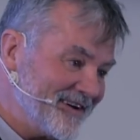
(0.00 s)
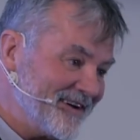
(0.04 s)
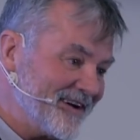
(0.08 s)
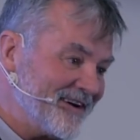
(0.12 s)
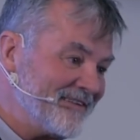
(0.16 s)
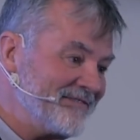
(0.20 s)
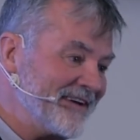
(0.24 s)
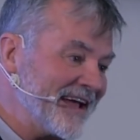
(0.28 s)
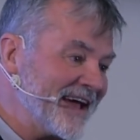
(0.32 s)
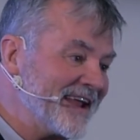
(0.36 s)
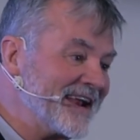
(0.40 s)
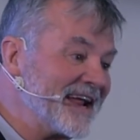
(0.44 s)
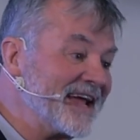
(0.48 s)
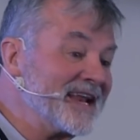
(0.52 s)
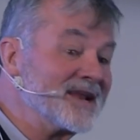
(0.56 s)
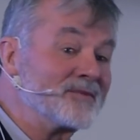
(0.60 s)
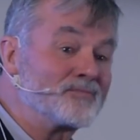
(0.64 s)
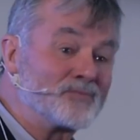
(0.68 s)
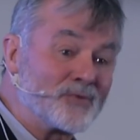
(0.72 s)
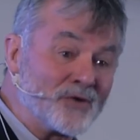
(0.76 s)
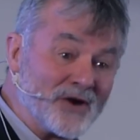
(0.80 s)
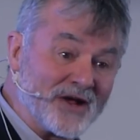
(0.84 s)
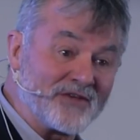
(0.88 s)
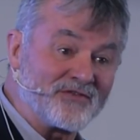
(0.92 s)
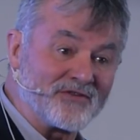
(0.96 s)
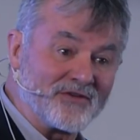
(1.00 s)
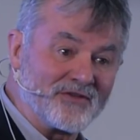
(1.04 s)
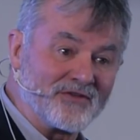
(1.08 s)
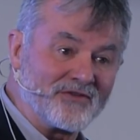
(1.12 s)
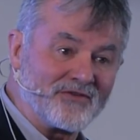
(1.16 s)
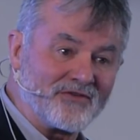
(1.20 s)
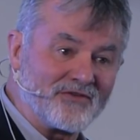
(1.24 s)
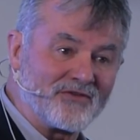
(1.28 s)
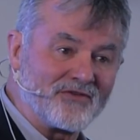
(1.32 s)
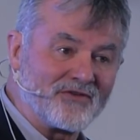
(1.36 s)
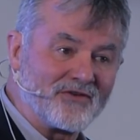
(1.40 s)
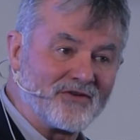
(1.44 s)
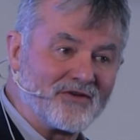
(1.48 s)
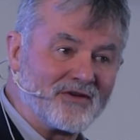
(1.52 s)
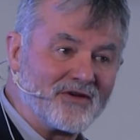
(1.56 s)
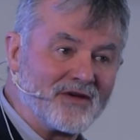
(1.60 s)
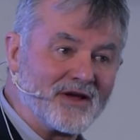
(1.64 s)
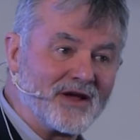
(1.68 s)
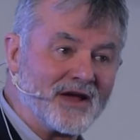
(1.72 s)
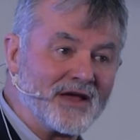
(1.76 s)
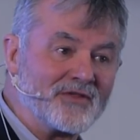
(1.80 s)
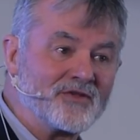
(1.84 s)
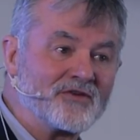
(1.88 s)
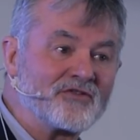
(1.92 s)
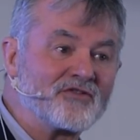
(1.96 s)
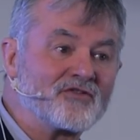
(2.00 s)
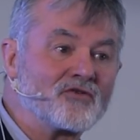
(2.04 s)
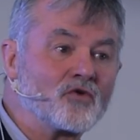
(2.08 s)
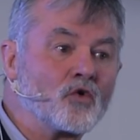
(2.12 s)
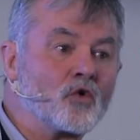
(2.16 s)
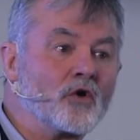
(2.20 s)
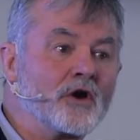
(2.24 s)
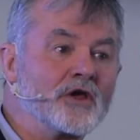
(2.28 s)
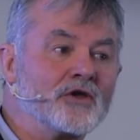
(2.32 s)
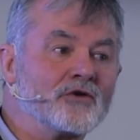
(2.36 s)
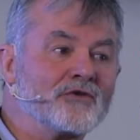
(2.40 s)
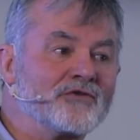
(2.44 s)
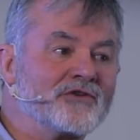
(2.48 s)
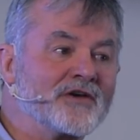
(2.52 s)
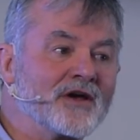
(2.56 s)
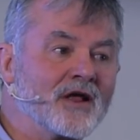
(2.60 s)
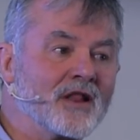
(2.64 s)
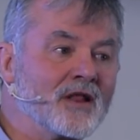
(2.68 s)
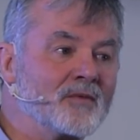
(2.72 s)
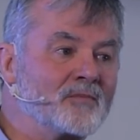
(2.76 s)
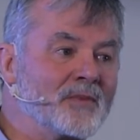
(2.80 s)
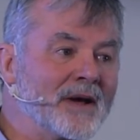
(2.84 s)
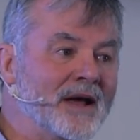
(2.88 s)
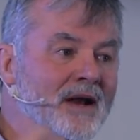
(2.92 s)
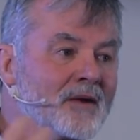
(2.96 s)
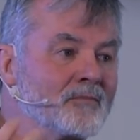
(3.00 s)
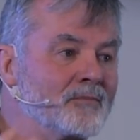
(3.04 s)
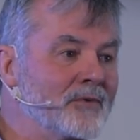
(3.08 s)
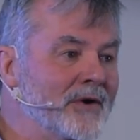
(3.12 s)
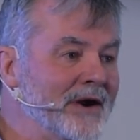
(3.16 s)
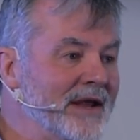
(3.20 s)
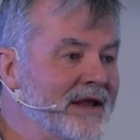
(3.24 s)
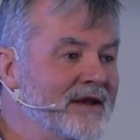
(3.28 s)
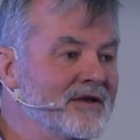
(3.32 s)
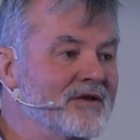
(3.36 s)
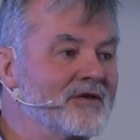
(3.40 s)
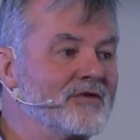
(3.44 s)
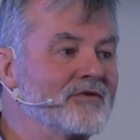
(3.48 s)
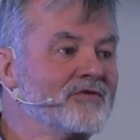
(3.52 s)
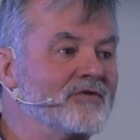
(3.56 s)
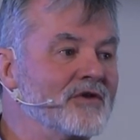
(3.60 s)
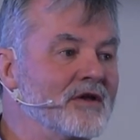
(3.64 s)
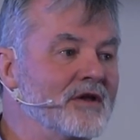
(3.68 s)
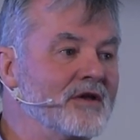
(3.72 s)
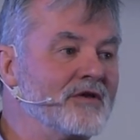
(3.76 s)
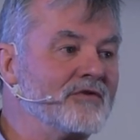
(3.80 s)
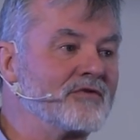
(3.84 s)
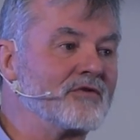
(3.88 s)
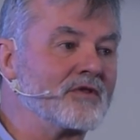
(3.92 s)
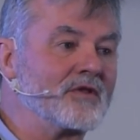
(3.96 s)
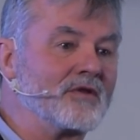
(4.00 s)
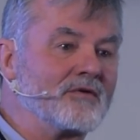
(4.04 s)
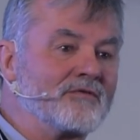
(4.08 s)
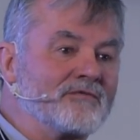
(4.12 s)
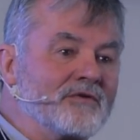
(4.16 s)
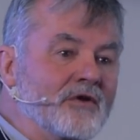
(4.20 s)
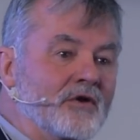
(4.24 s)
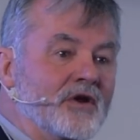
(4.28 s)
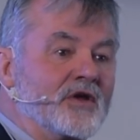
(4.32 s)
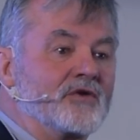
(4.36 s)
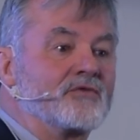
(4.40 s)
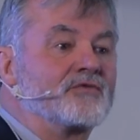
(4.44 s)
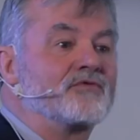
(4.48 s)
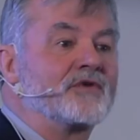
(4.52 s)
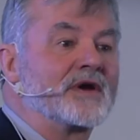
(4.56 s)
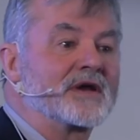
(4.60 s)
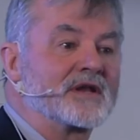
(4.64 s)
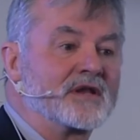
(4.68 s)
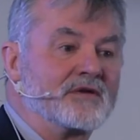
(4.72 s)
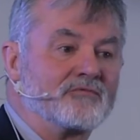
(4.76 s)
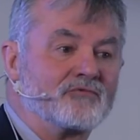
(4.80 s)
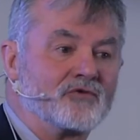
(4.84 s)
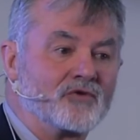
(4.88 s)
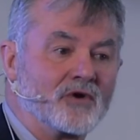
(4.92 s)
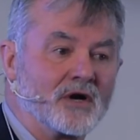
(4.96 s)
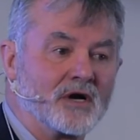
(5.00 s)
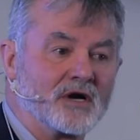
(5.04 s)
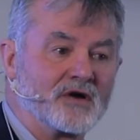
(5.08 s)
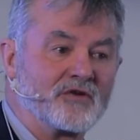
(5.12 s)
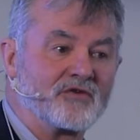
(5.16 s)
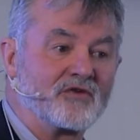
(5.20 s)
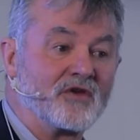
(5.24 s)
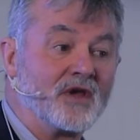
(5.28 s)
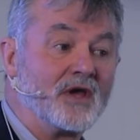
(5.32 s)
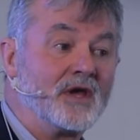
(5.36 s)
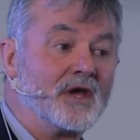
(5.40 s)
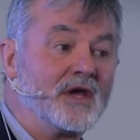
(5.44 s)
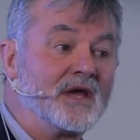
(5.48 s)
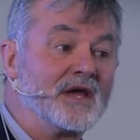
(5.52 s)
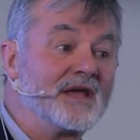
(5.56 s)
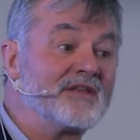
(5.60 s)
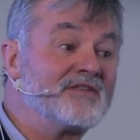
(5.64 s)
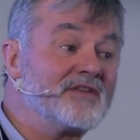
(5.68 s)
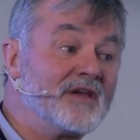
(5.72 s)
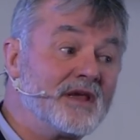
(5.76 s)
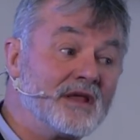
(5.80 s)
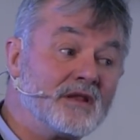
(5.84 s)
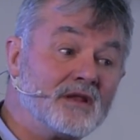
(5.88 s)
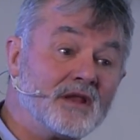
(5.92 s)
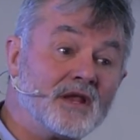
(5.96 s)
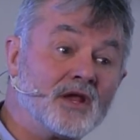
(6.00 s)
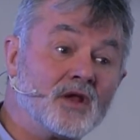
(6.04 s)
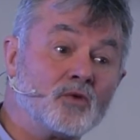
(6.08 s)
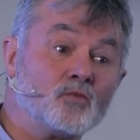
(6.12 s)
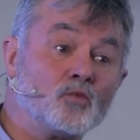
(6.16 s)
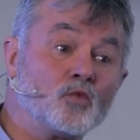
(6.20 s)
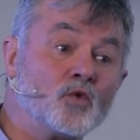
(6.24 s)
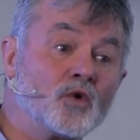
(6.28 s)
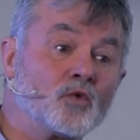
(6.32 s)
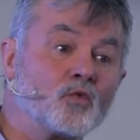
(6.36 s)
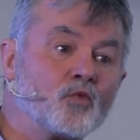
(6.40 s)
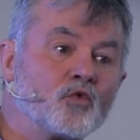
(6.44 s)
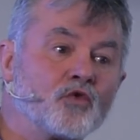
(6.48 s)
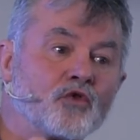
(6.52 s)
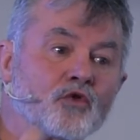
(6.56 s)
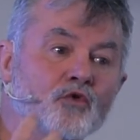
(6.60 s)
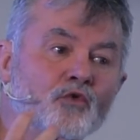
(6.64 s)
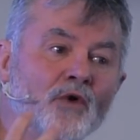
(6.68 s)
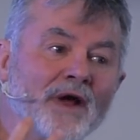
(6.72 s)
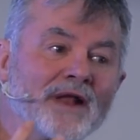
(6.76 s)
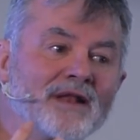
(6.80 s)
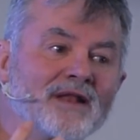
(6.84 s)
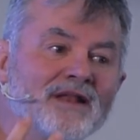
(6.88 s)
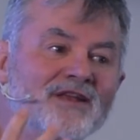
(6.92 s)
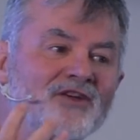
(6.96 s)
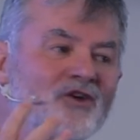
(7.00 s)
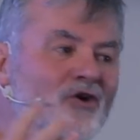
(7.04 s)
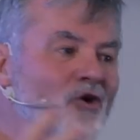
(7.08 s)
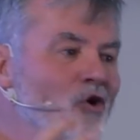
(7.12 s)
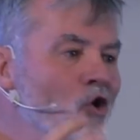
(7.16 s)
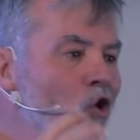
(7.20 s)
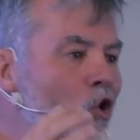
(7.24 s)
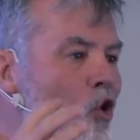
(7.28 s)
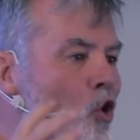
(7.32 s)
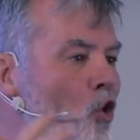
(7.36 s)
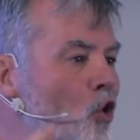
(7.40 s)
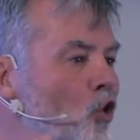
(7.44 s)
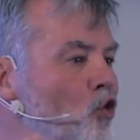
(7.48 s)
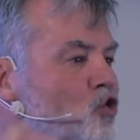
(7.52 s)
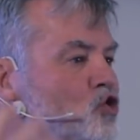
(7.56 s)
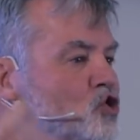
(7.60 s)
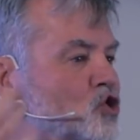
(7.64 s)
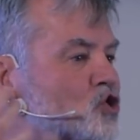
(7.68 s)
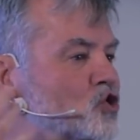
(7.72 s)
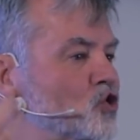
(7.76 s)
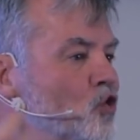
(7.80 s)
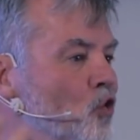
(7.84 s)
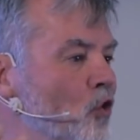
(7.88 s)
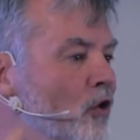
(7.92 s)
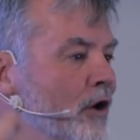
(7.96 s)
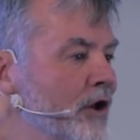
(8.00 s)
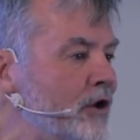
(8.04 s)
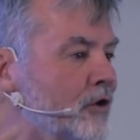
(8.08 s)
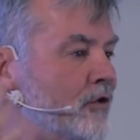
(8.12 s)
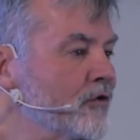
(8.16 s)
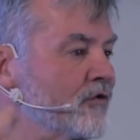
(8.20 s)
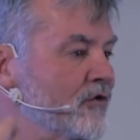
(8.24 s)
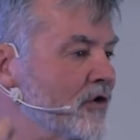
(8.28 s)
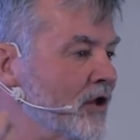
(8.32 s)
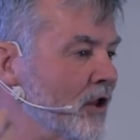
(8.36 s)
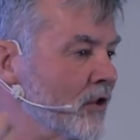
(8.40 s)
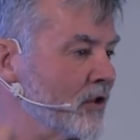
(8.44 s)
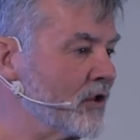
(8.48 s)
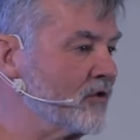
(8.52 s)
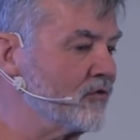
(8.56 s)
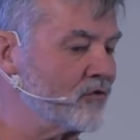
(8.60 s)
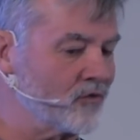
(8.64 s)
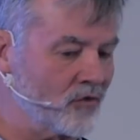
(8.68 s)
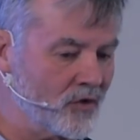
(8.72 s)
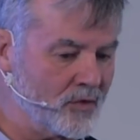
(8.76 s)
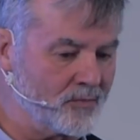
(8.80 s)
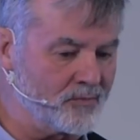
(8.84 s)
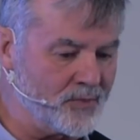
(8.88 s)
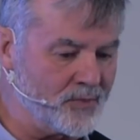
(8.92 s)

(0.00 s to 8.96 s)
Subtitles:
of antidepressants and the story you tell about a brain disease and the very effective drugs. It will threaten your whole story you're telling to the